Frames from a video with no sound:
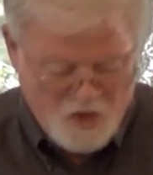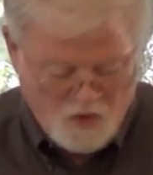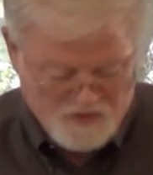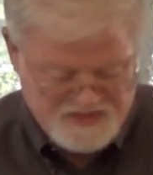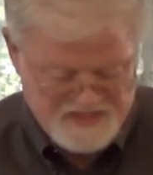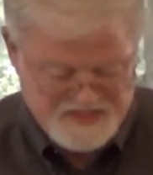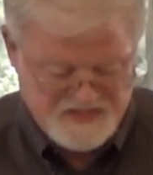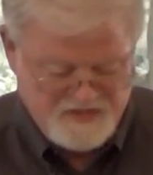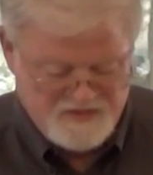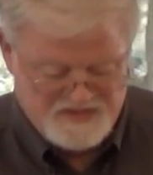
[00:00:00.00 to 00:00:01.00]
and he
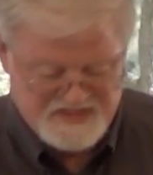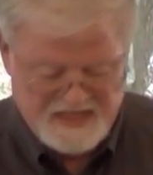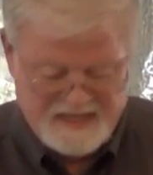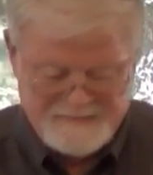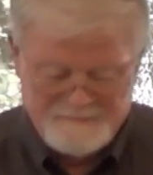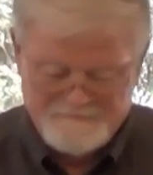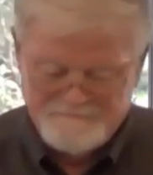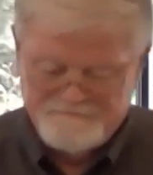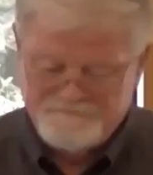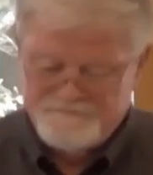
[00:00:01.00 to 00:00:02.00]
calls us to do the same.